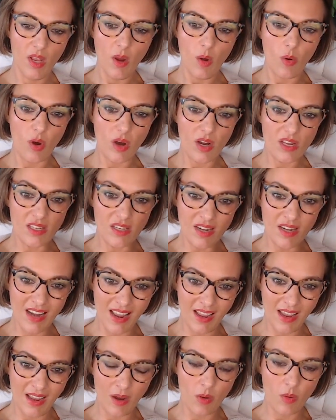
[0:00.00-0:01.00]
Whereas
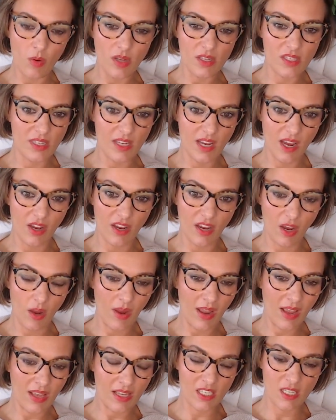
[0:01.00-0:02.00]
now a CIO
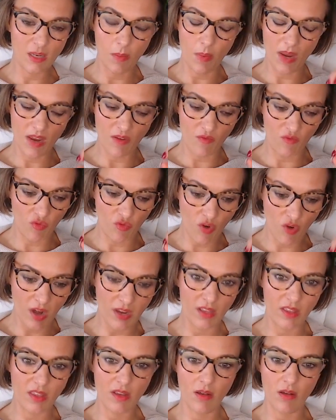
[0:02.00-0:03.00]
has to be right
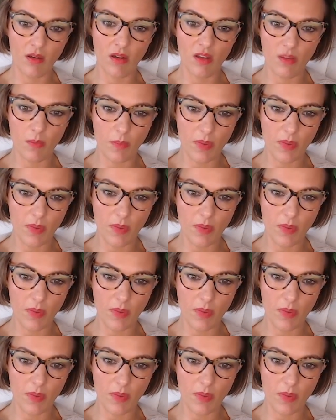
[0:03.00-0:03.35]
at the heart of the